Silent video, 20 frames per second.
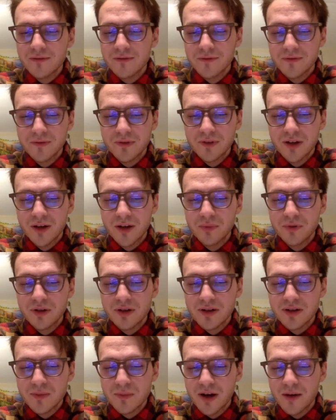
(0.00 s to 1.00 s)
yeah, I've been
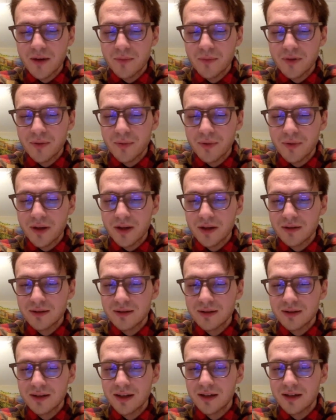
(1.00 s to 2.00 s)
seeing a lot of
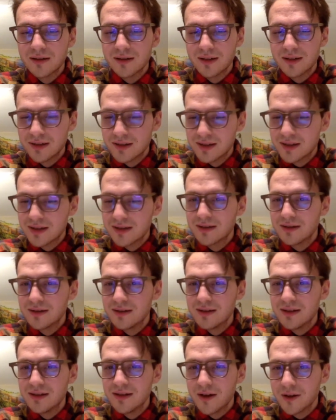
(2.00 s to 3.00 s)
companies pop up
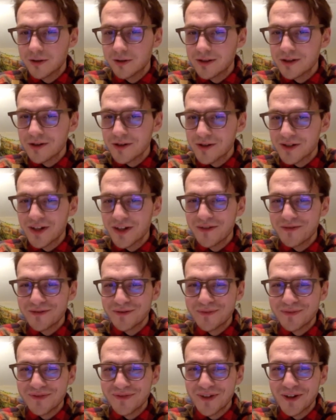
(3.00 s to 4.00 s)
that gets
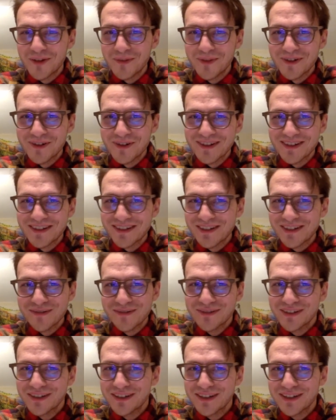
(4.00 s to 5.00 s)
the uglier
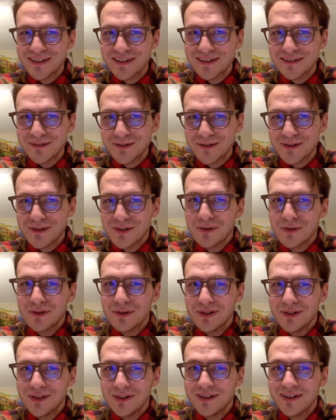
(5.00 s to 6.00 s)
stuff from farmers, the
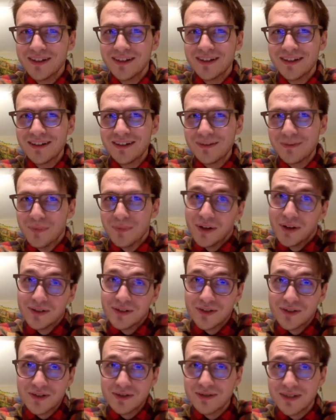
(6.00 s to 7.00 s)
stuff that doesn't look
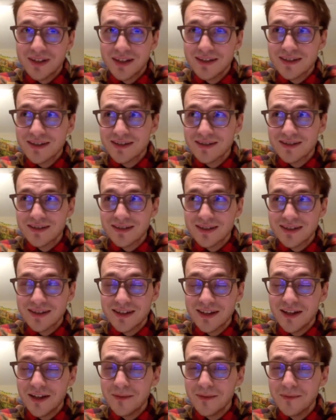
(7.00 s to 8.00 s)
so good
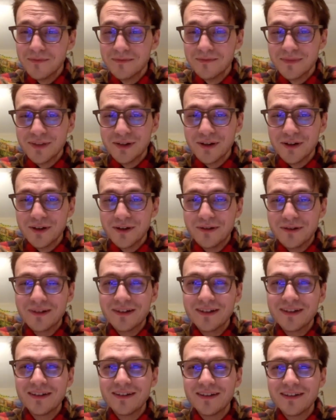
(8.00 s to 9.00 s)
but just tastes the
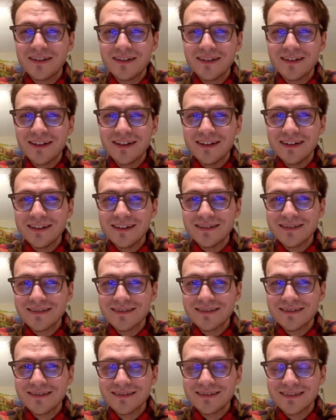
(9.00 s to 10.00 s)
same, you know.
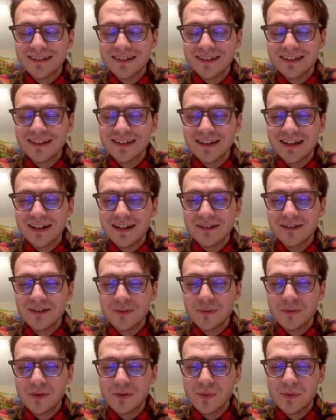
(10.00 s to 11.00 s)

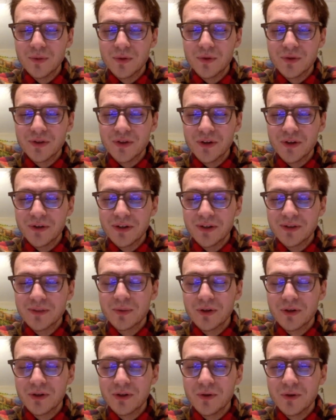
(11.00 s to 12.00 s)
And get that
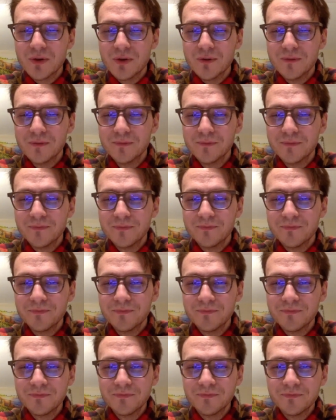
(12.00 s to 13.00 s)
out to people. So
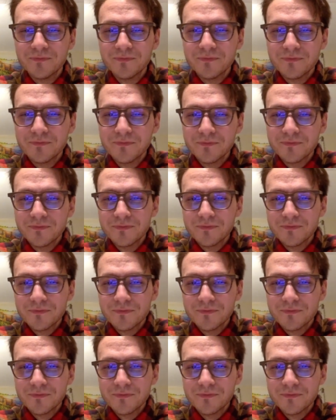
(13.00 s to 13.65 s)
that's pretty cool.